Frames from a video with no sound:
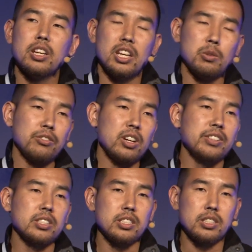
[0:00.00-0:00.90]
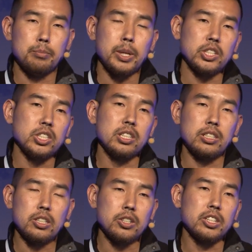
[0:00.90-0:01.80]
and we have offices in Beijing
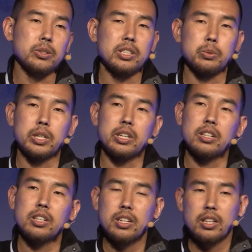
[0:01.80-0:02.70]
and Tokyo as well.